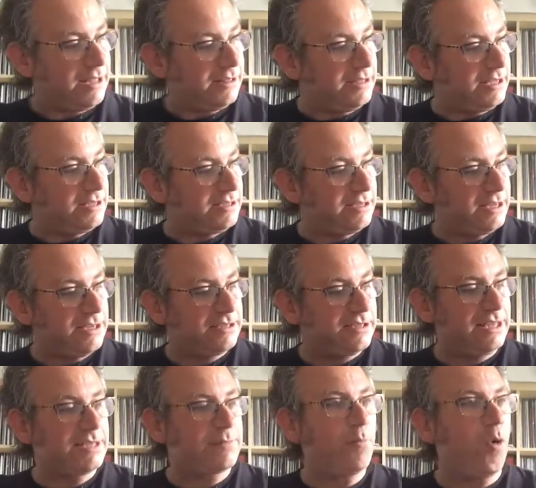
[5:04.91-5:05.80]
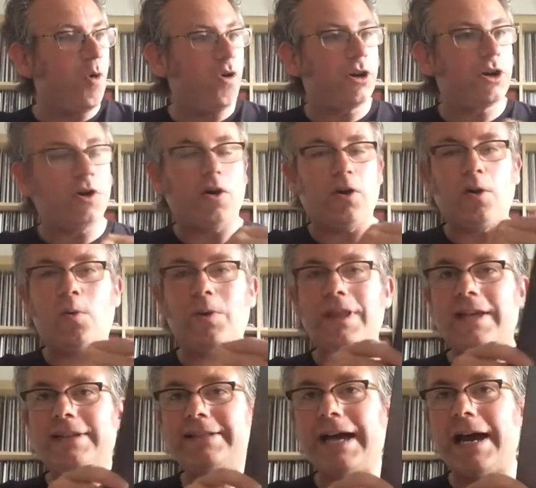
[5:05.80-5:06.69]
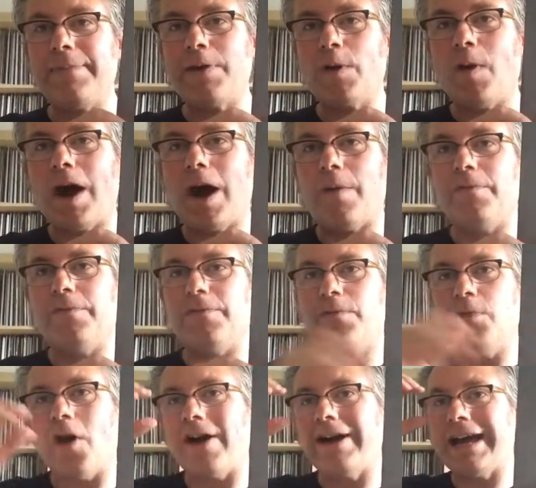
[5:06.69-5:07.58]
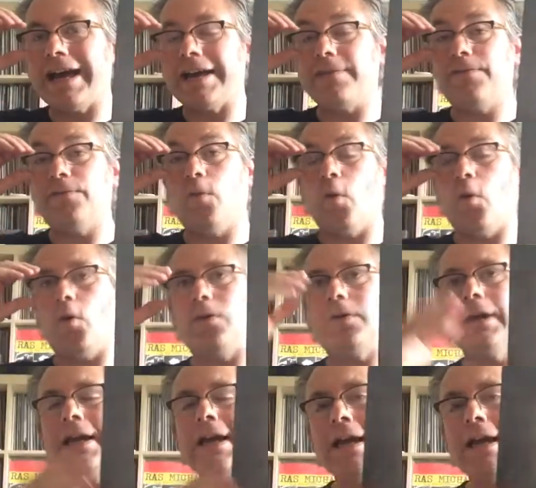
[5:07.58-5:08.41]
This is This Mortal Coil with their debut album from 1984.